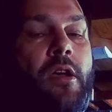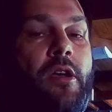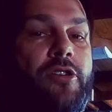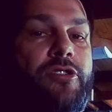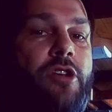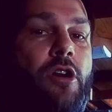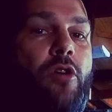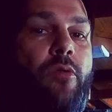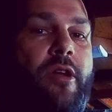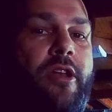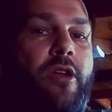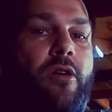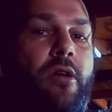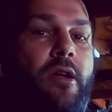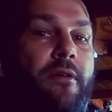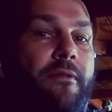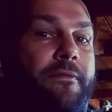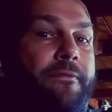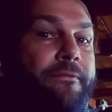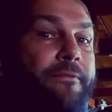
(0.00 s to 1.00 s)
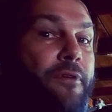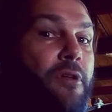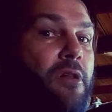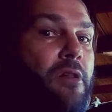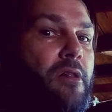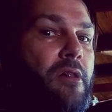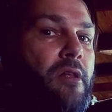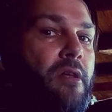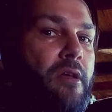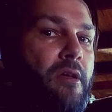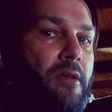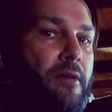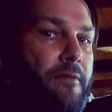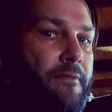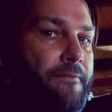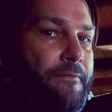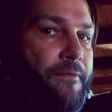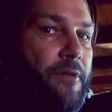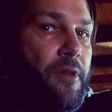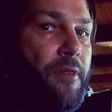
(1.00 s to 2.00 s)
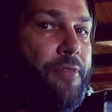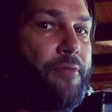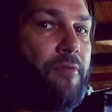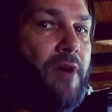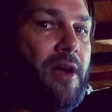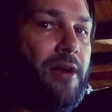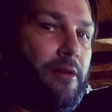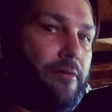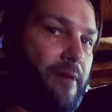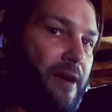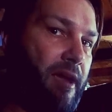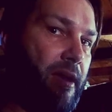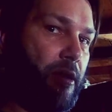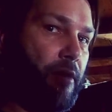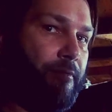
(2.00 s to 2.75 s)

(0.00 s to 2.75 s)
So when you're at full full throttle, right?